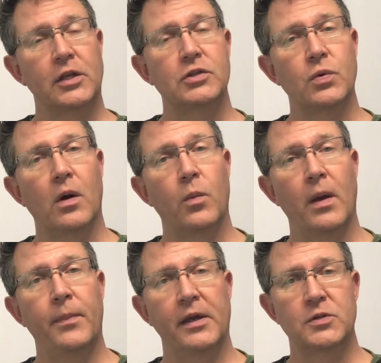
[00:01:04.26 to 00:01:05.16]
you to our
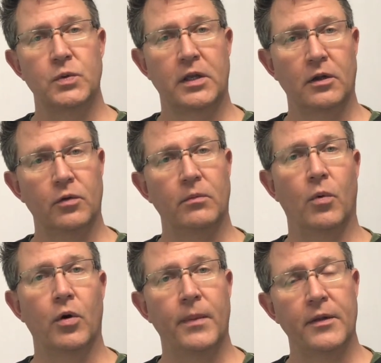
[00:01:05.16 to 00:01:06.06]
webpage where you can learn
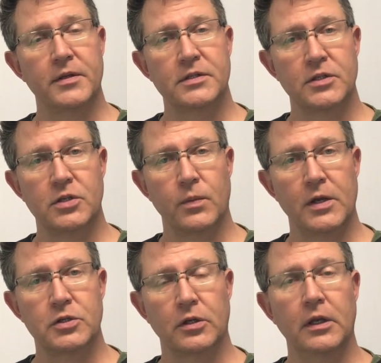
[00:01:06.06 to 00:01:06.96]
more about the
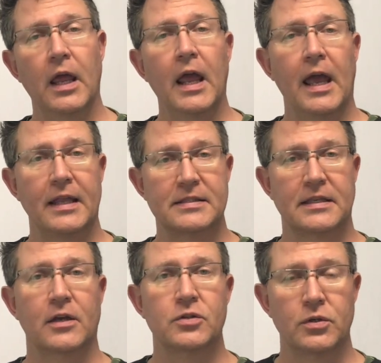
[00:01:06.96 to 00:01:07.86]
situation and
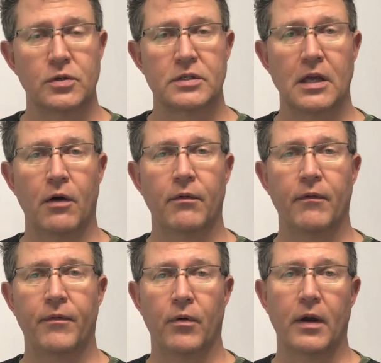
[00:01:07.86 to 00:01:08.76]
schedule yourself
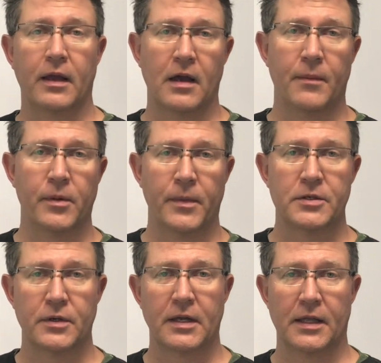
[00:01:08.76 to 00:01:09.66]
for a
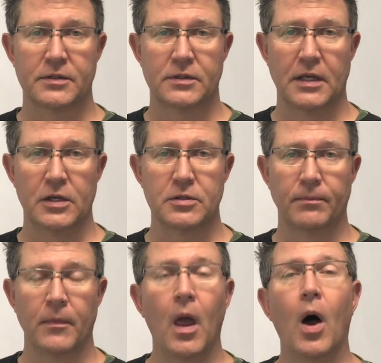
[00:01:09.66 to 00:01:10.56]
complimentary consultation.
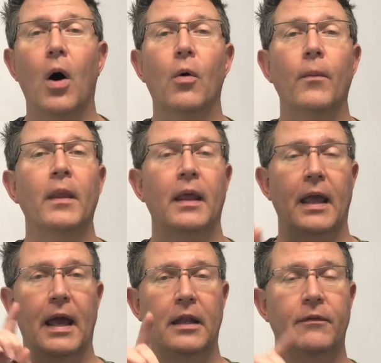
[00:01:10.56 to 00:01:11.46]
Oh,
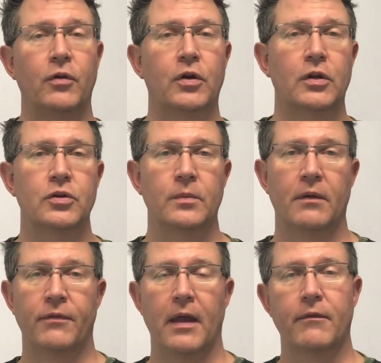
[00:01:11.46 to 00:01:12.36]
and if you could do me
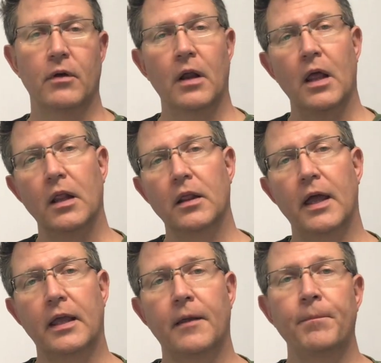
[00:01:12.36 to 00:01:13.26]
a favor,
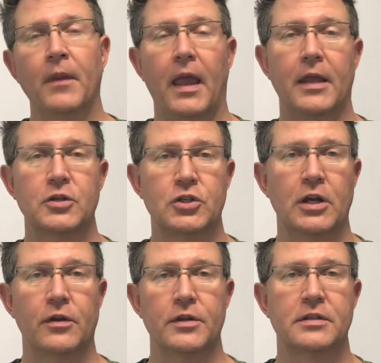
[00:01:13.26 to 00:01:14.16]
like and
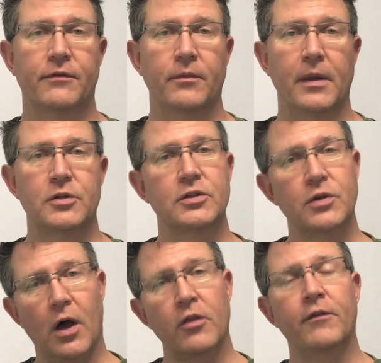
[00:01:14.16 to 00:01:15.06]
share this information
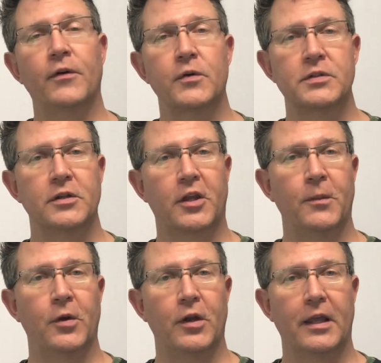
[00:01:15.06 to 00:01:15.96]
so other folks in the
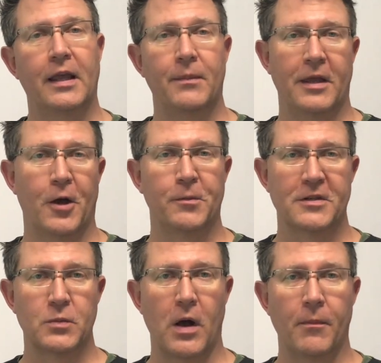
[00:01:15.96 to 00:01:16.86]
community can be helped
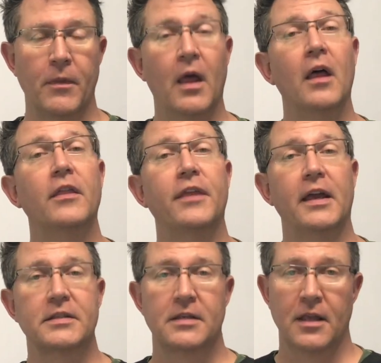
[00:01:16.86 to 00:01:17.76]
as well.
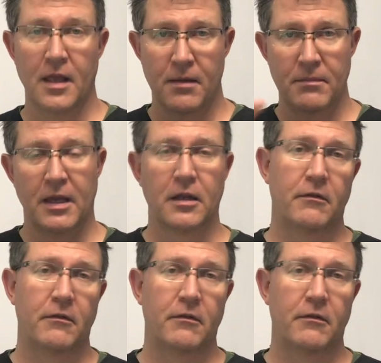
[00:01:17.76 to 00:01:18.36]
Thanks, make it a